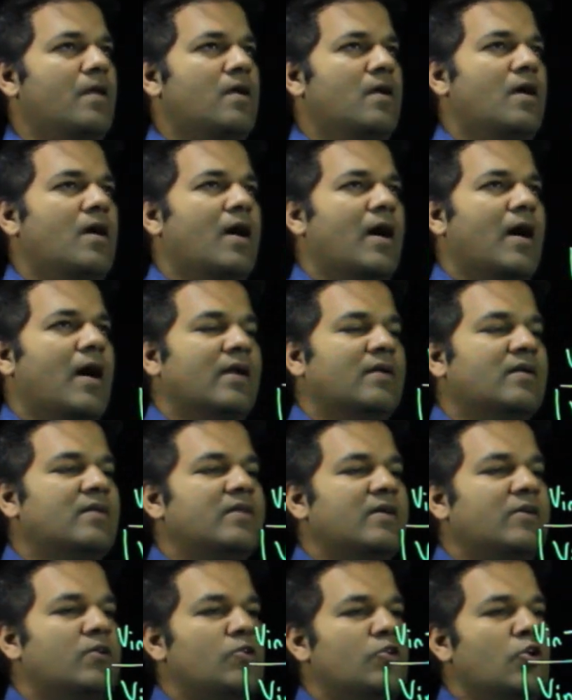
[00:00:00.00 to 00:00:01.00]
Another thing to
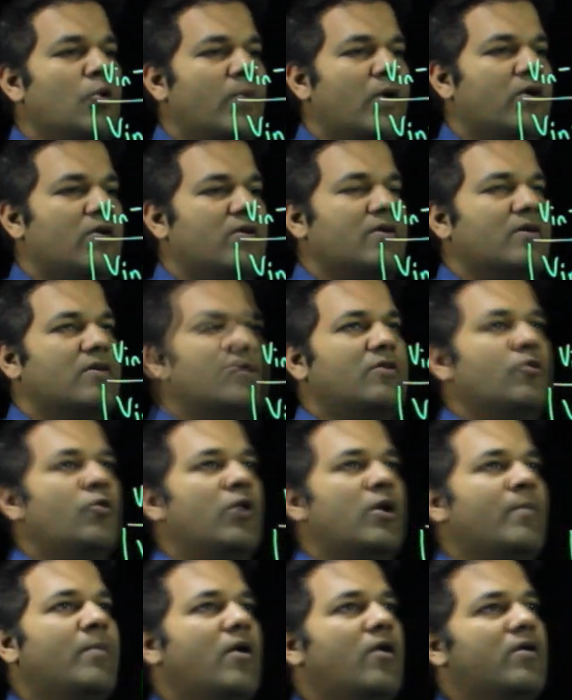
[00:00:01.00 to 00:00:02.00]
know about, note
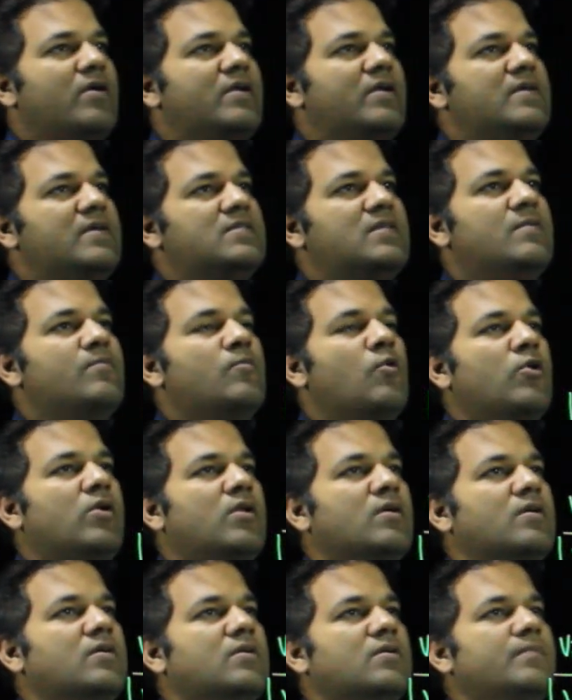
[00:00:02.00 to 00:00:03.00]
about a DC
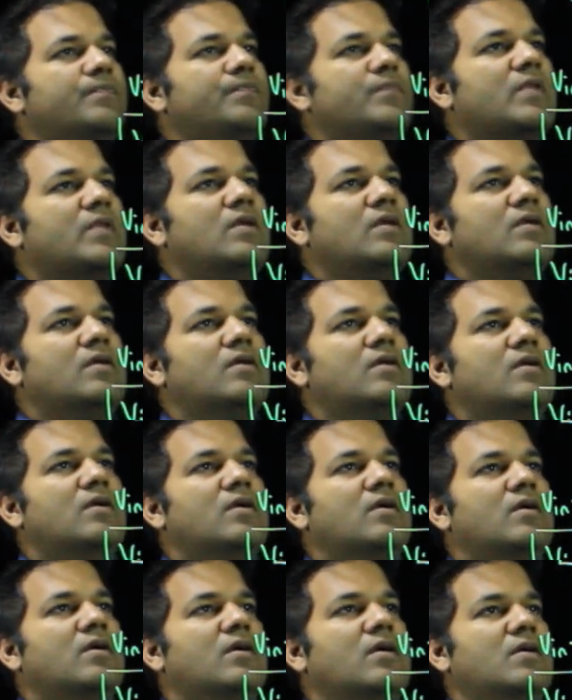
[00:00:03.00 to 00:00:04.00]
motor
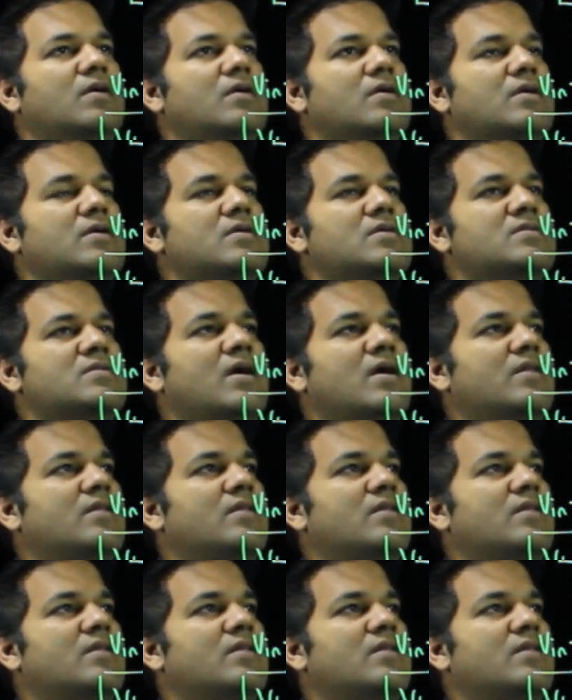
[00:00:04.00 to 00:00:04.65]
is that the